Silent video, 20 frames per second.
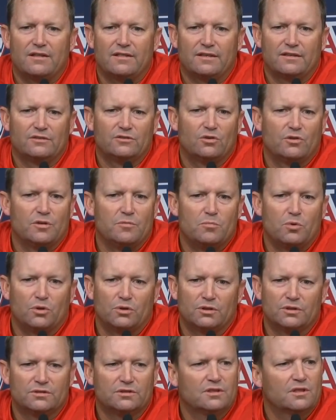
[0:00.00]
I think Tony
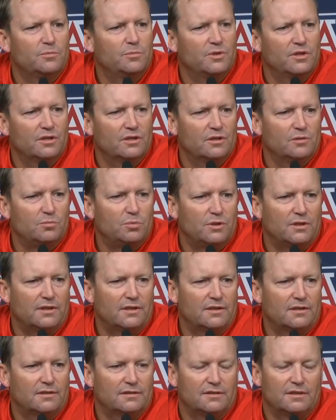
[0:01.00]
Bullard's going to be a good
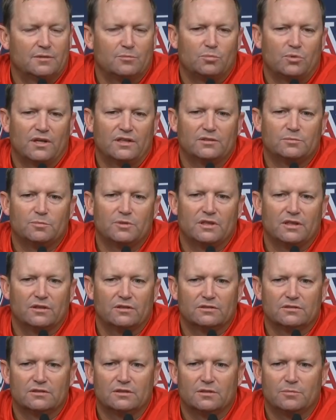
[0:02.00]
player. I think Bryce
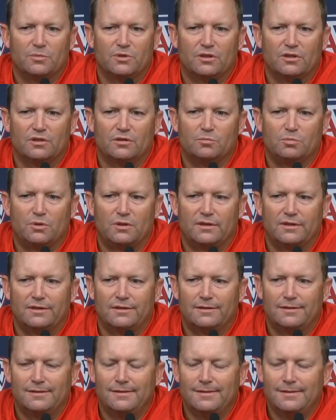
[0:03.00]
Bigel's going to be a good player